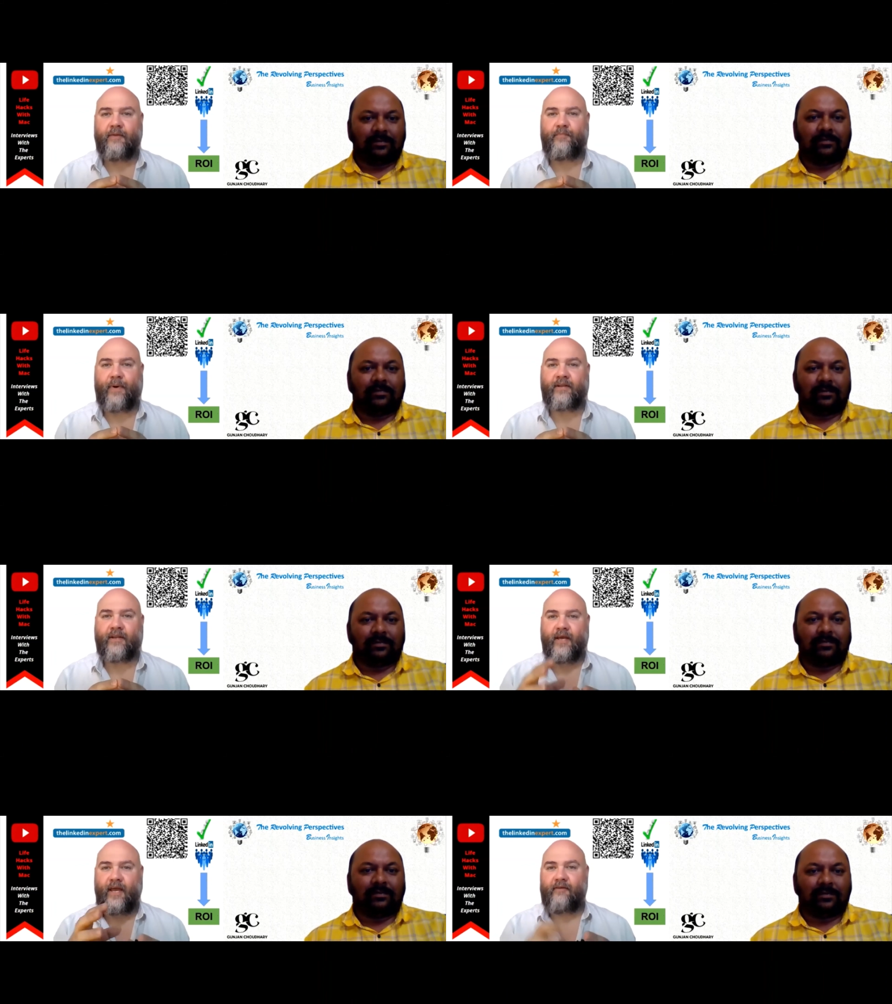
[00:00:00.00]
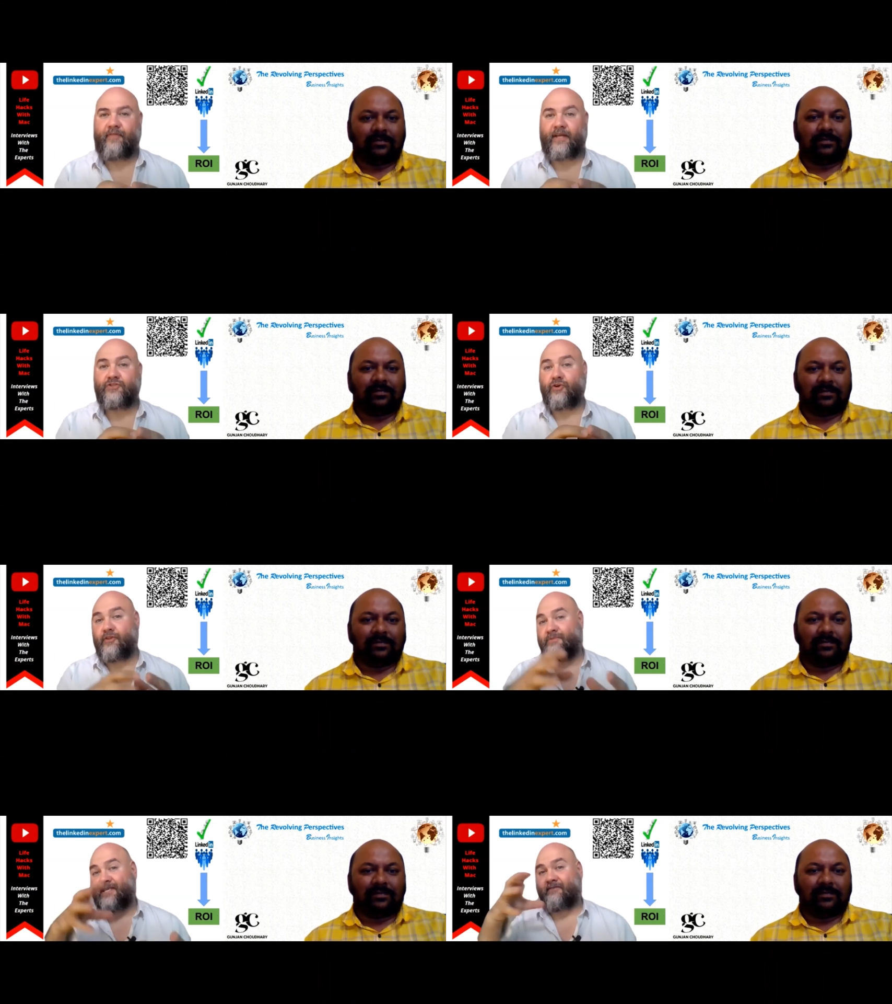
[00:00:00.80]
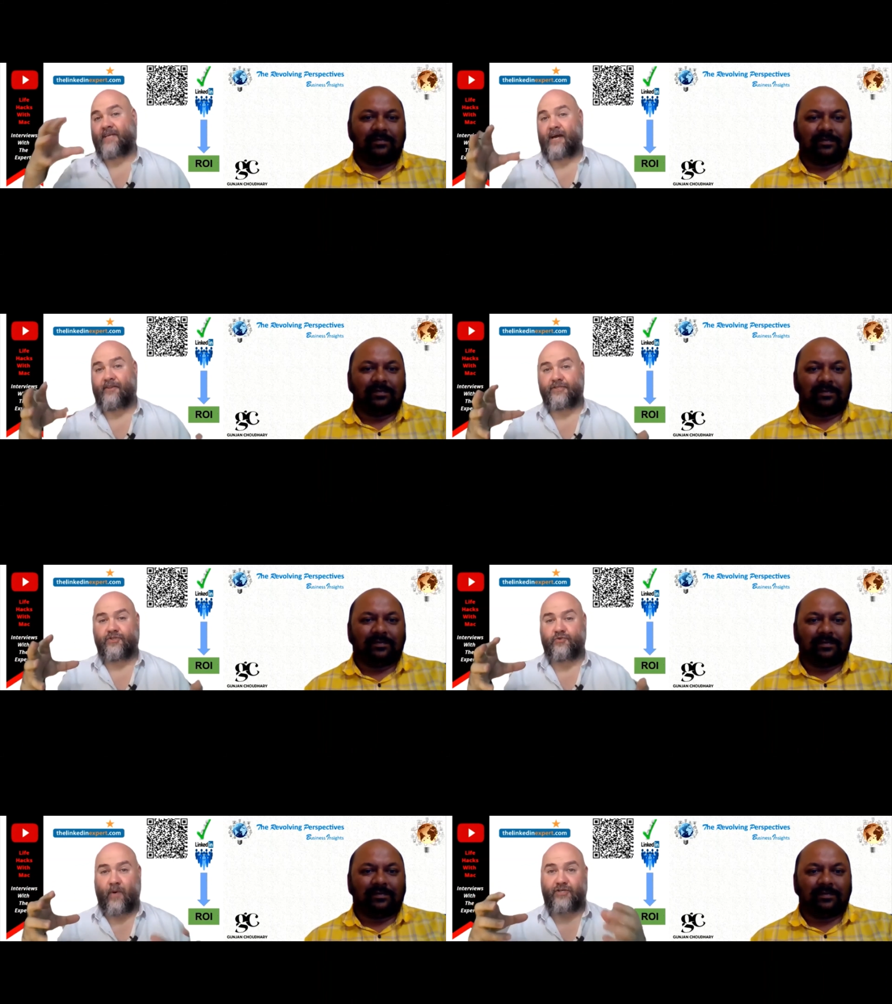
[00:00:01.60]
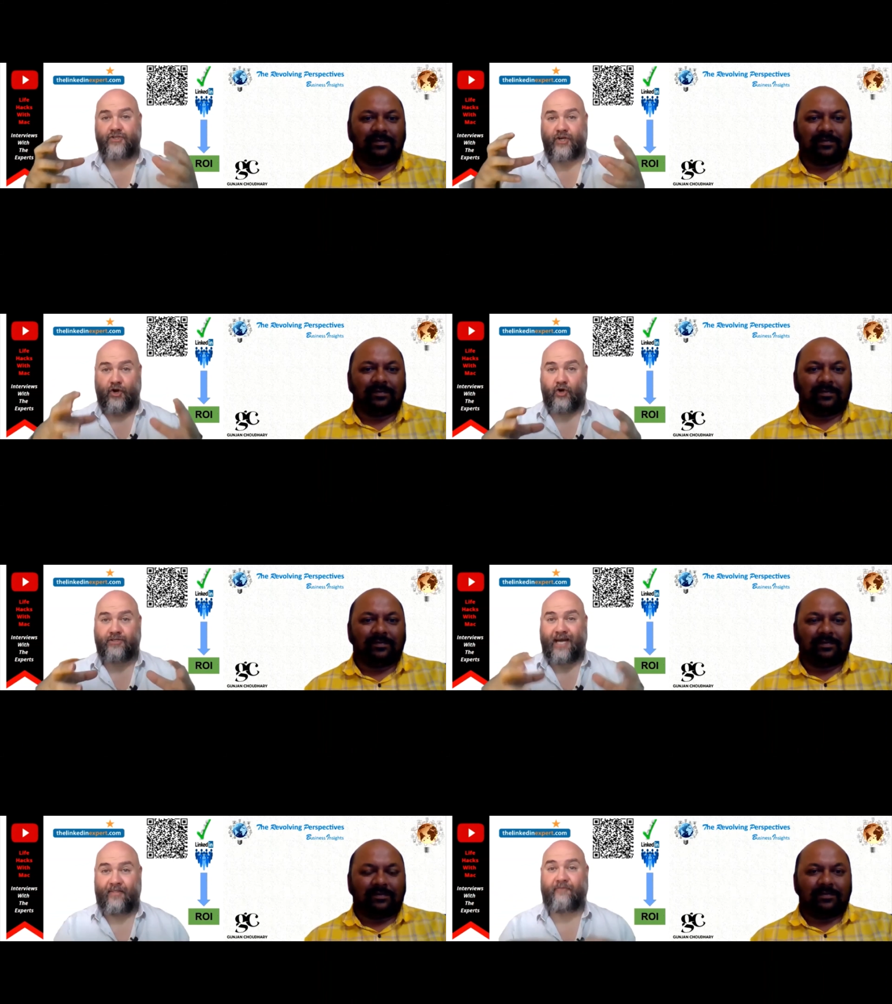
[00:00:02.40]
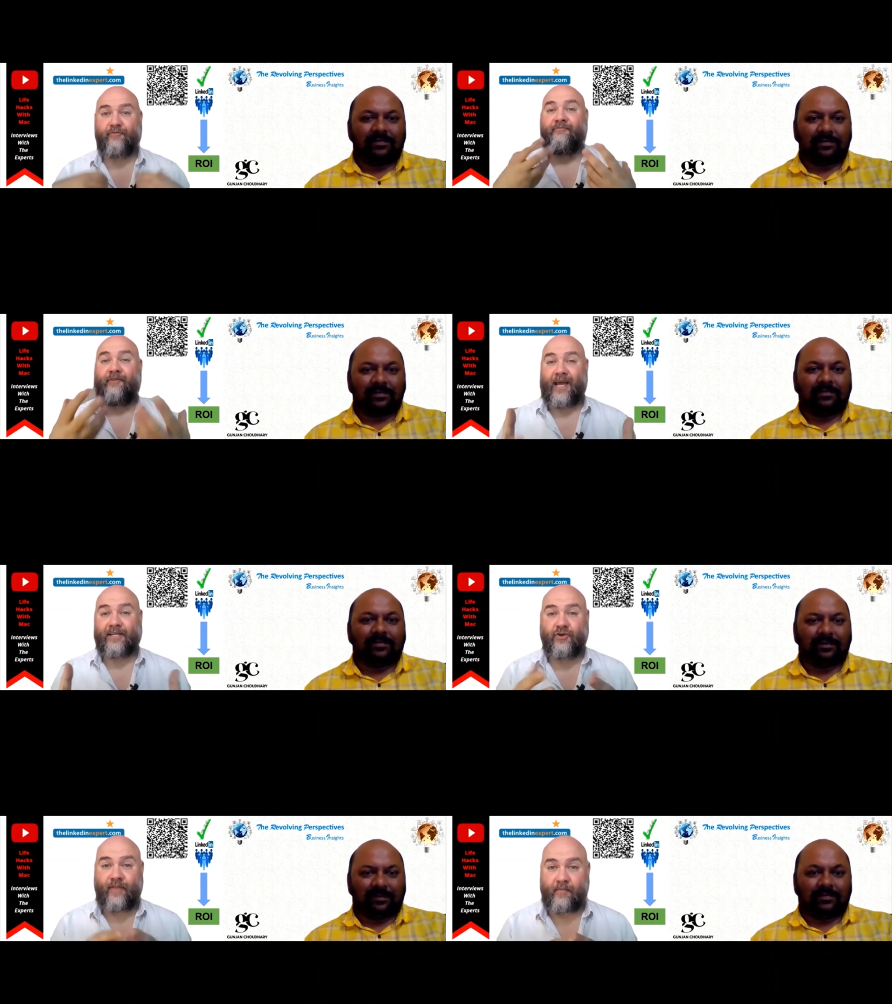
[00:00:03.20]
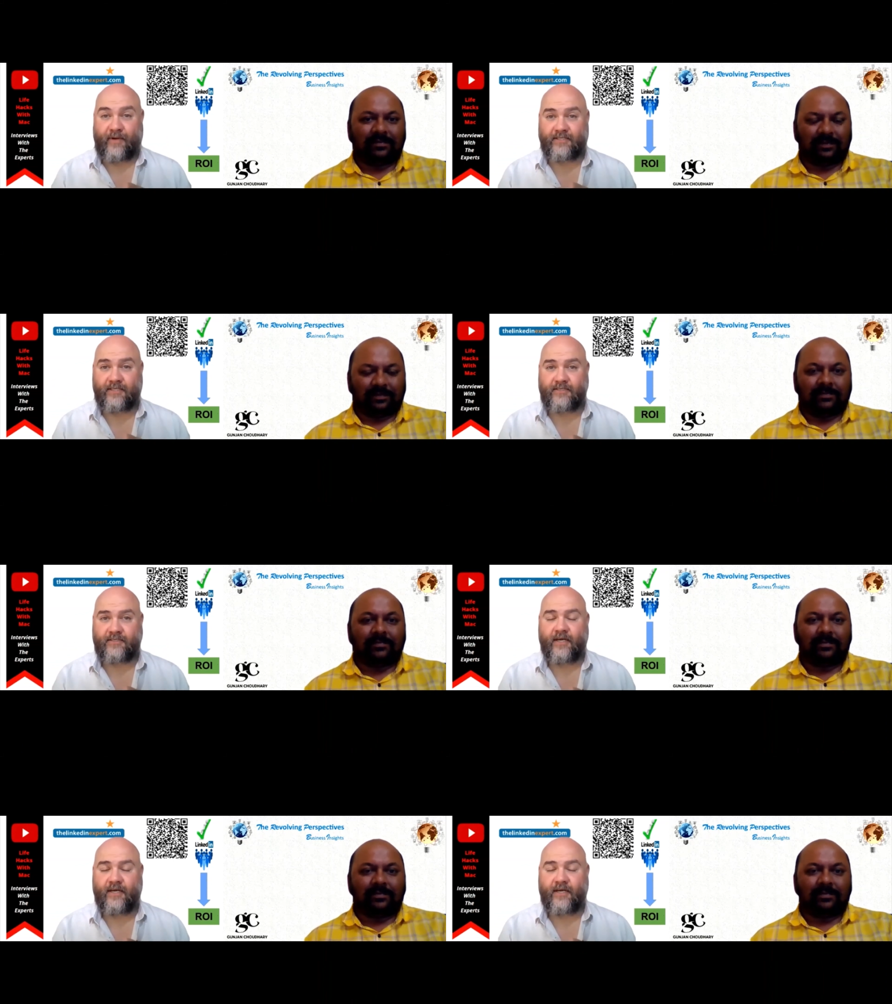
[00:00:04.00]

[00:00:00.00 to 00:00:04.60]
Speaker 1: but if they took themselves out of the situation and looked how that reflects on their business,